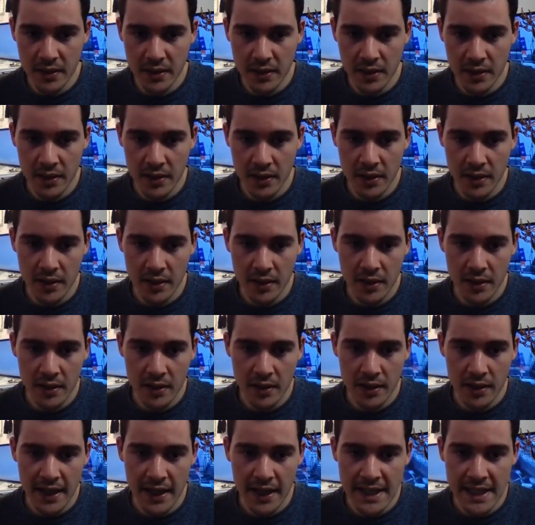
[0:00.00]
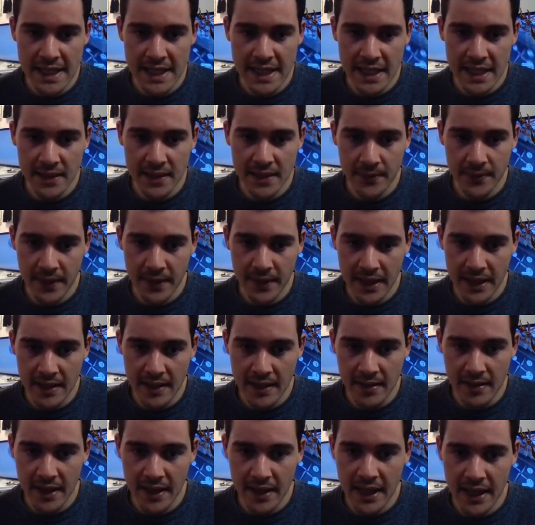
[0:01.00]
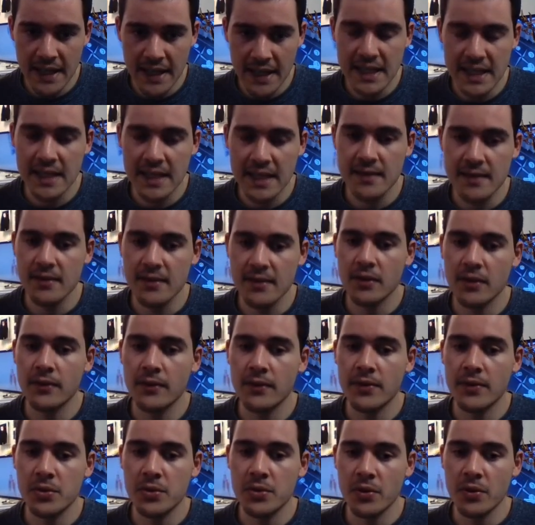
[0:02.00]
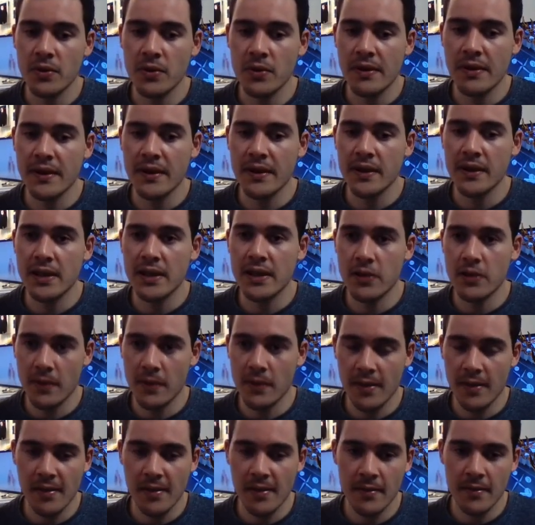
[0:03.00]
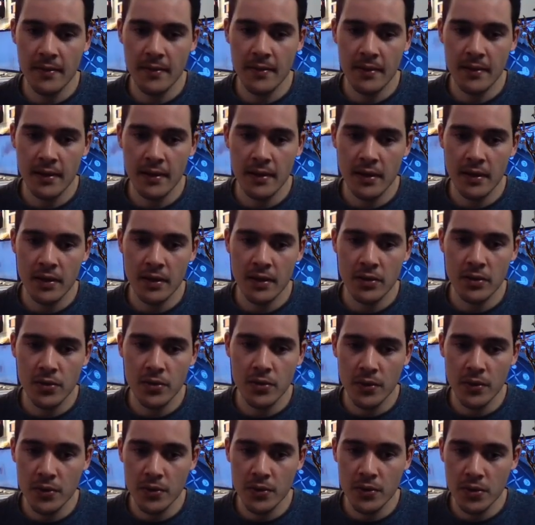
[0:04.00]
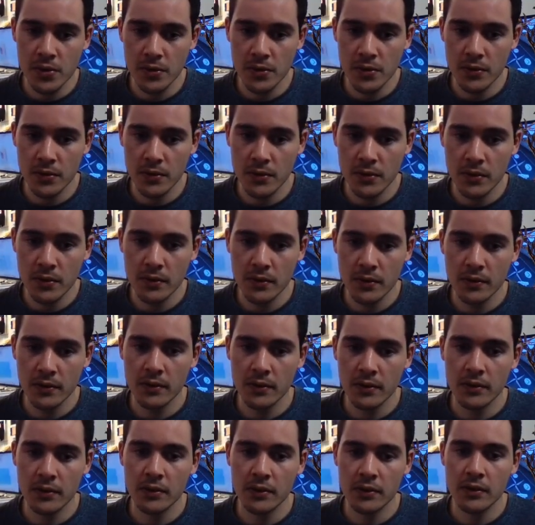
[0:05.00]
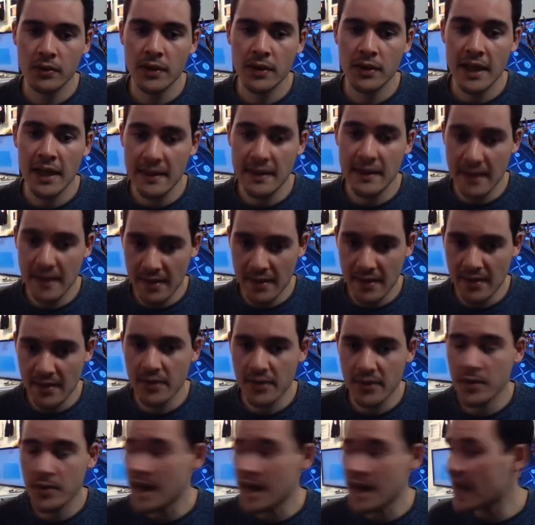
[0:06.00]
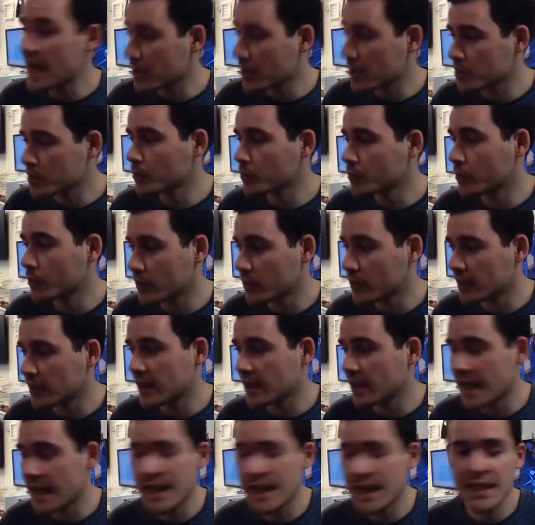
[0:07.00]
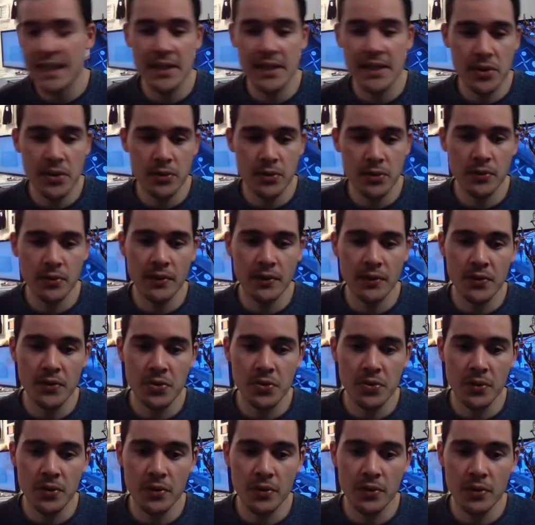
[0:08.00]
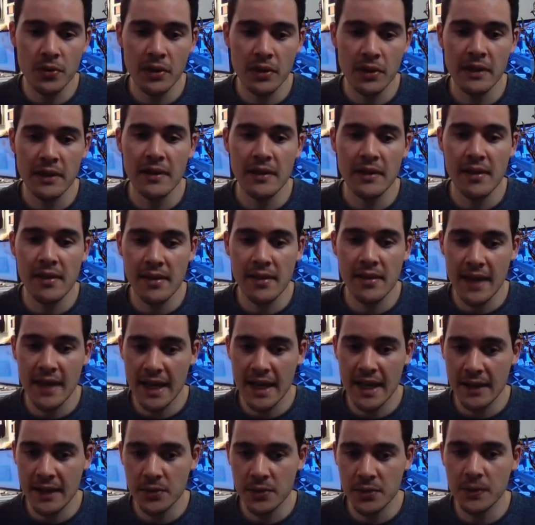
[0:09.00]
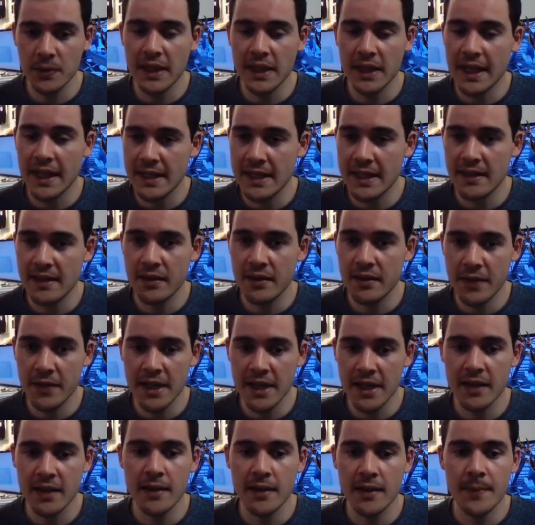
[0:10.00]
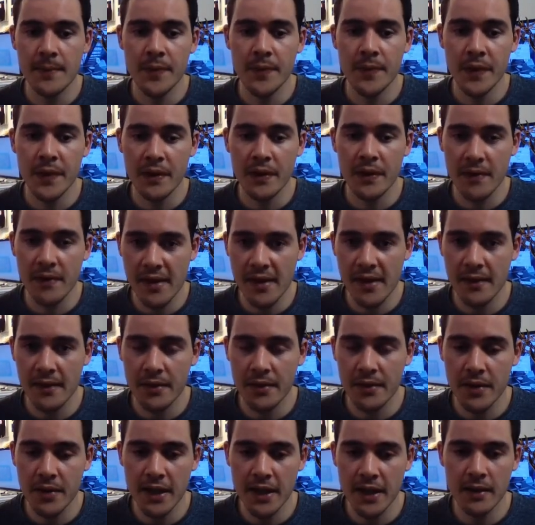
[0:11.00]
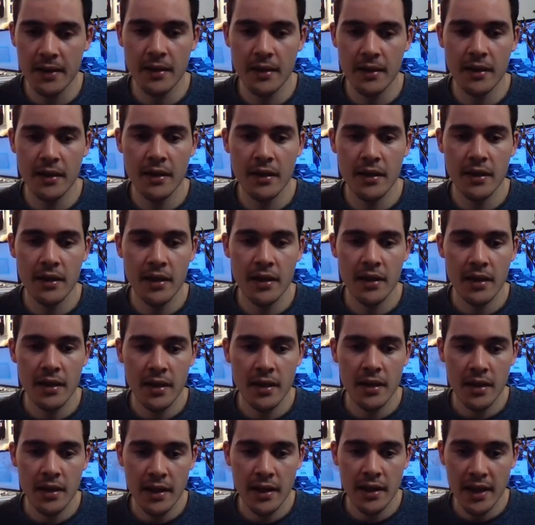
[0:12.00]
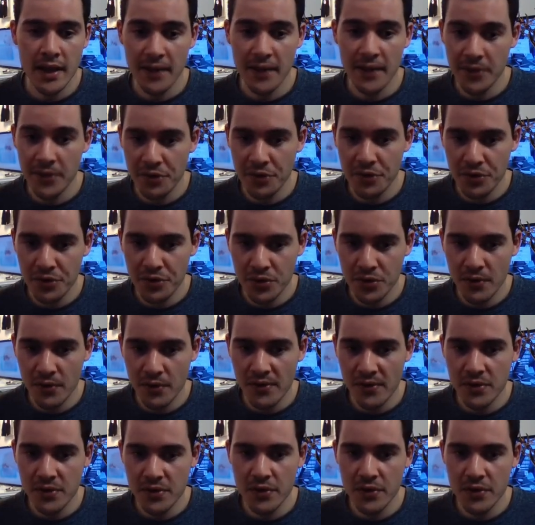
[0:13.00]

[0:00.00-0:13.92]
each demo script identifies the IDs of the drones that are in use. Drone 2, and this is the actual ID 2 of the drone, this is the actual ID 3 of CF3.